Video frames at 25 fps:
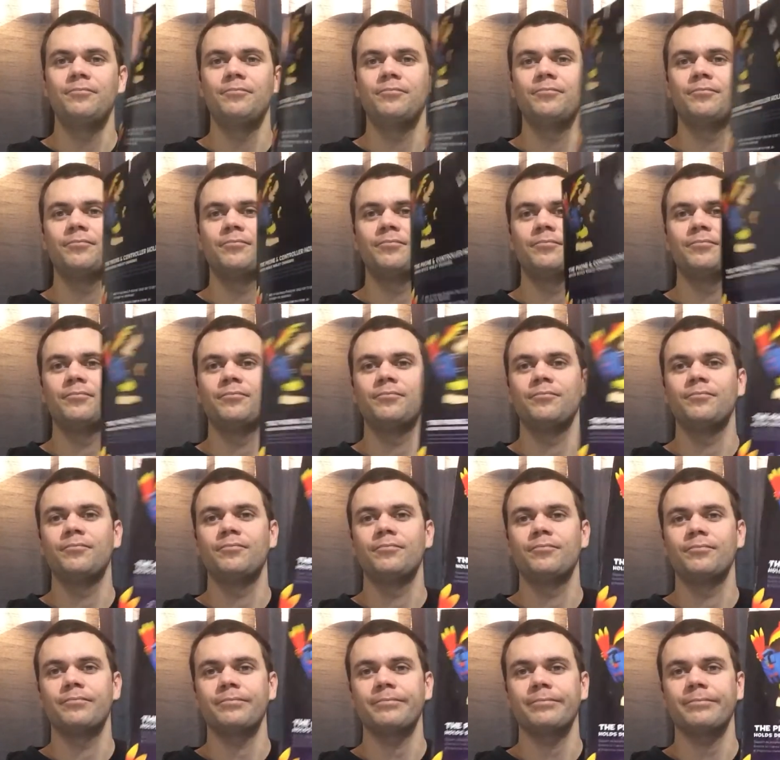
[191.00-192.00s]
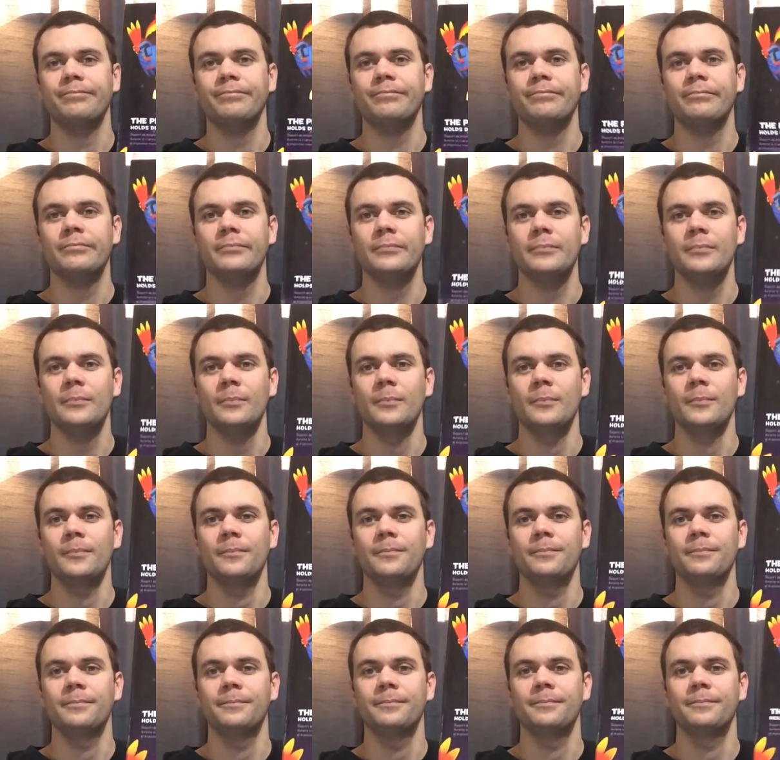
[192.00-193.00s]

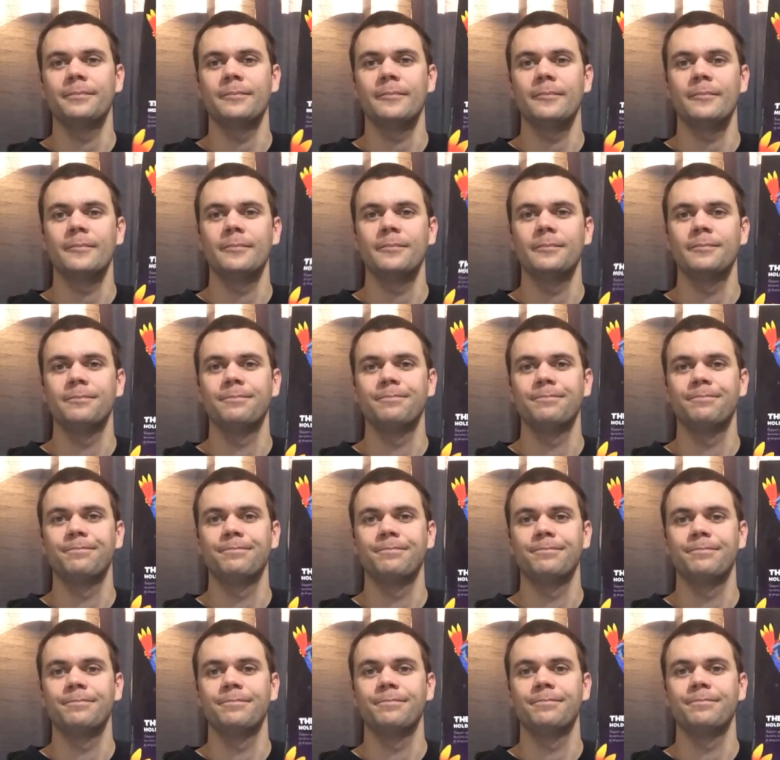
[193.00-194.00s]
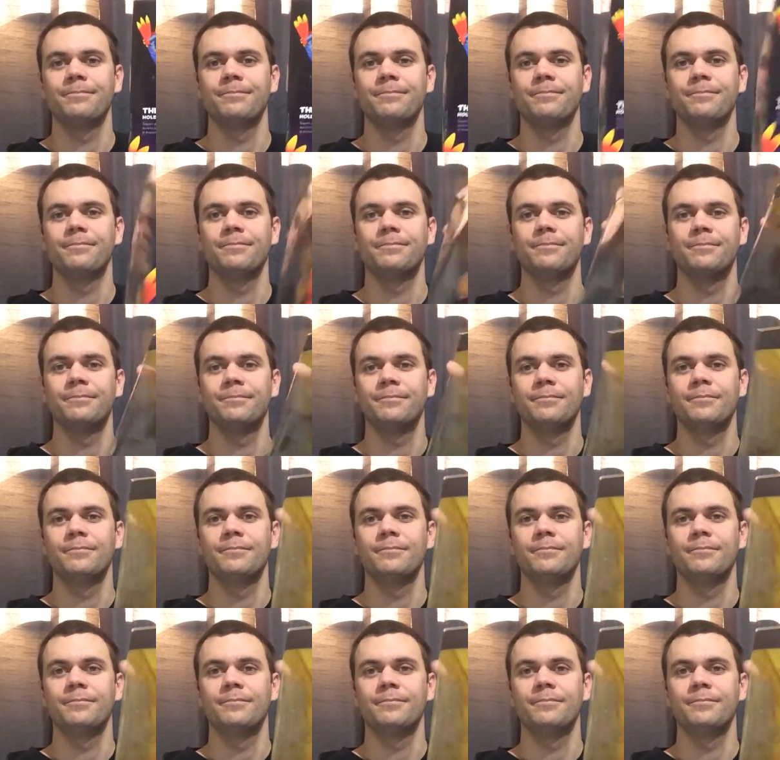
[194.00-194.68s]
[no speech]